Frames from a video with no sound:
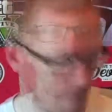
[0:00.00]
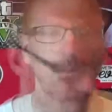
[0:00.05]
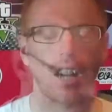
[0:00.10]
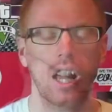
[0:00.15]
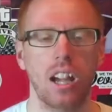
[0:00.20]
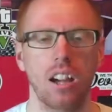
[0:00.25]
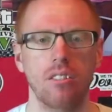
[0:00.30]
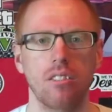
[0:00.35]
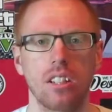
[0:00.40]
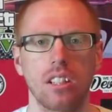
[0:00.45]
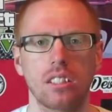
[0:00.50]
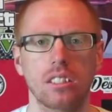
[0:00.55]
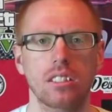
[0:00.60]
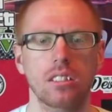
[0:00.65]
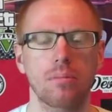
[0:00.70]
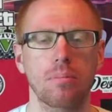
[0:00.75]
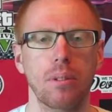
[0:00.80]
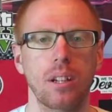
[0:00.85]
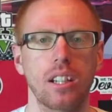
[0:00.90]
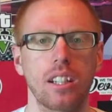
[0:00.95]
Now, Rise of
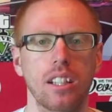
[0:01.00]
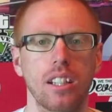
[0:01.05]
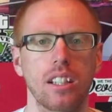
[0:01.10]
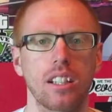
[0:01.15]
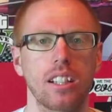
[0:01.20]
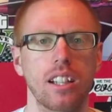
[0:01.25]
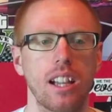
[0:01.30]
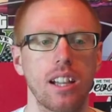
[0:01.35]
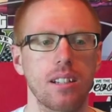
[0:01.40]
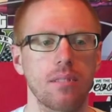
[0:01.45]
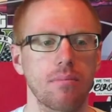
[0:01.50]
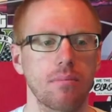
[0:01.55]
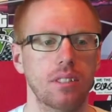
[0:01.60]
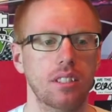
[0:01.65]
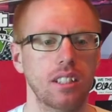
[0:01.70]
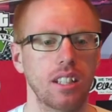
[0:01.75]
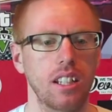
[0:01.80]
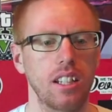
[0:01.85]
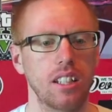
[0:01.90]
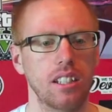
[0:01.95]
the Planet of the
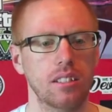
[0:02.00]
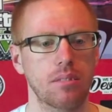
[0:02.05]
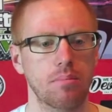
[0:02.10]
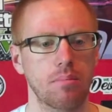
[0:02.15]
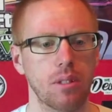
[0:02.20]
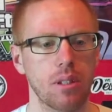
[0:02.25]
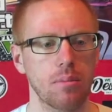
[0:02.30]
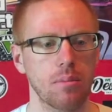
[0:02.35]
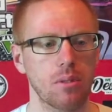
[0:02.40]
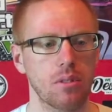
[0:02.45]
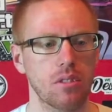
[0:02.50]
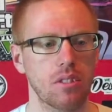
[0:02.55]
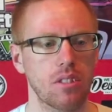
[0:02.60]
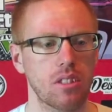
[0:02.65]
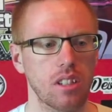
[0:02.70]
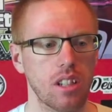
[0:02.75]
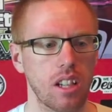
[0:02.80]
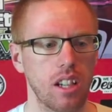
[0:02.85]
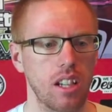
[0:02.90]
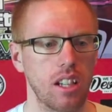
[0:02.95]
Apes is pretty
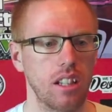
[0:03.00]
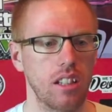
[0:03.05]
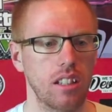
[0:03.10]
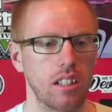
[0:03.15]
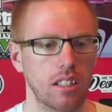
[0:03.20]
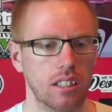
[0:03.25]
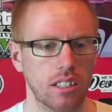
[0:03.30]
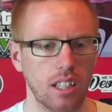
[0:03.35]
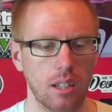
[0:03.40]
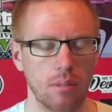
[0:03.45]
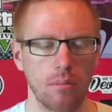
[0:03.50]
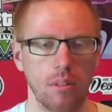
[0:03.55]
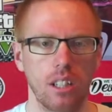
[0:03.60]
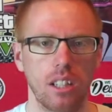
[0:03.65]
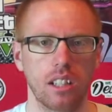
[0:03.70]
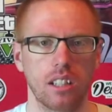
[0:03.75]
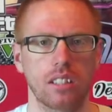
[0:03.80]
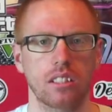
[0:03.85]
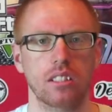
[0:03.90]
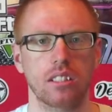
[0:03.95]
much in the same
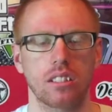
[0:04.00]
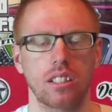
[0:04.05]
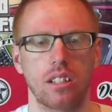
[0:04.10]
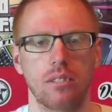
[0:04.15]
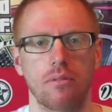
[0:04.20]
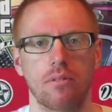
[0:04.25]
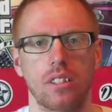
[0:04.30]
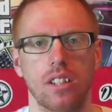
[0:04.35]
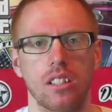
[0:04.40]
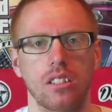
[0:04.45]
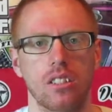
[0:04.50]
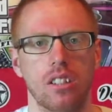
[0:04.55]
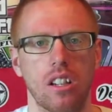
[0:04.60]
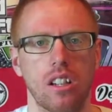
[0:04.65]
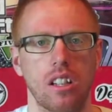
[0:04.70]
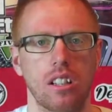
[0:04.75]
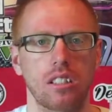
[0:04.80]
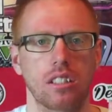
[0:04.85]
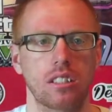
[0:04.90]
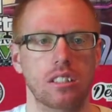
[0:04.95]
league as the same
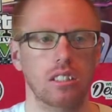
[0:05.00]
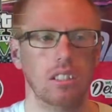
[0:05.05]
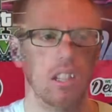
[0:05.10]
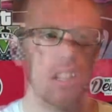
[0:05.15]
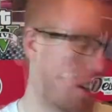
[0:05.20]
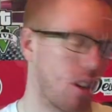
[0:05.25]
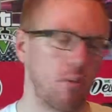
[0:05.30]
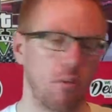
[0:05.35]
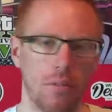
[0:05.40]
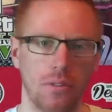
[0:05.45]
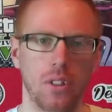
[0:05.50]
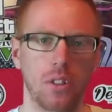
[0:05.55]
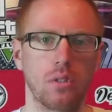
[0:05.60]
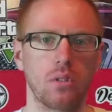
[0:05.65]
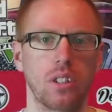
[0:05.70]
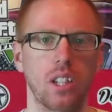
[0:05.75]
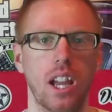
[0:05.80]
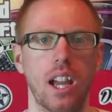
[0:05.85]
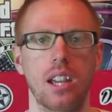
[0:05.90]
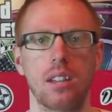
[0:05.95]
franchise, yeah. With all
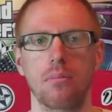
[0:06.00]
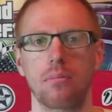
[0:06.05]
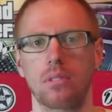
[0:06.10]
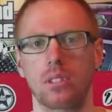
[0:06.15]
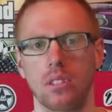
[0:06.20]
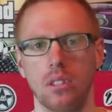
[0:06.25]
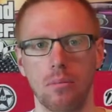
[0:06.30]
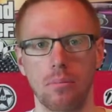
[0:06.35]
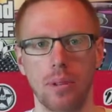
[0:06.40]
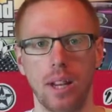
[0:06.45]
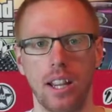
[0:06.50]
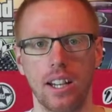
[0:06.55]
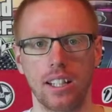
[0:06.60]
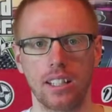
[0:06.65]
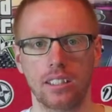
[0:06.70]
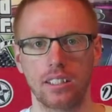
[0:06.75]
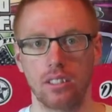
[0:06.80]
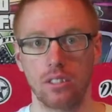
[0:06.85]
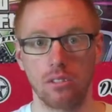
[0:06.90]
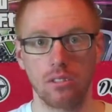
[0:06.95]
the apes and the
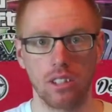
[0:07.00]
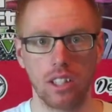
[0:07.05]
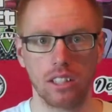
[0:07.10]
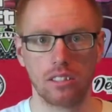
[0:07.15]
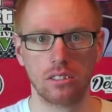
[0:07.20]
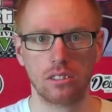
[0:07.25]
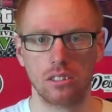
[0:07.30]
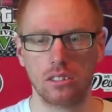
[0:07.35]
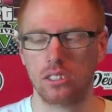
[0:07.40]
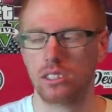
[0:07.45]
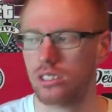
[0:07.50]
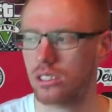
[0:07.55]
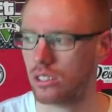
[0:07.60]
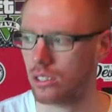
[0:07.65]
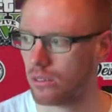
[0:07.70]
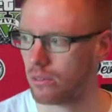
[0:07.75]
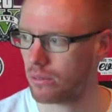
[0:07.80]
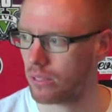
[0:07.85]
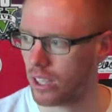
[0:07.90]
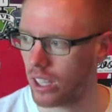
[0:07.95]
planet and all that sort of
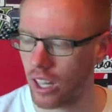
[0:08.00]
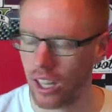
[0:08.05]
stuff.